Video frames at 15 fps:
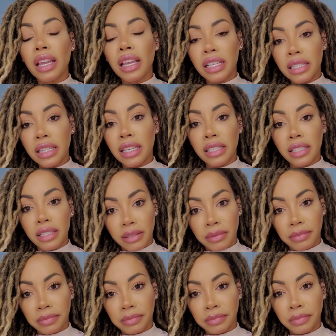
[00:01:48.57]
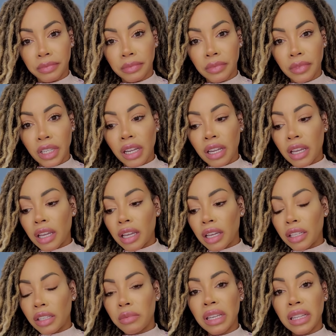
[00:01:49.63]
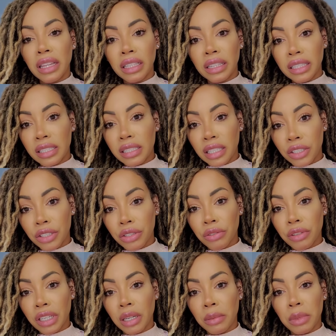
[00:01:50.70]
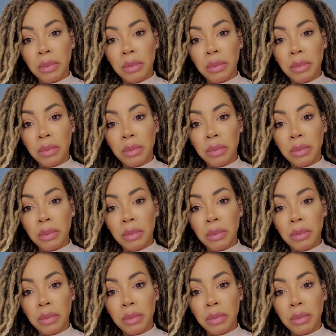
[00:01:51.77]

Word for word: is this. You may think this is extreme,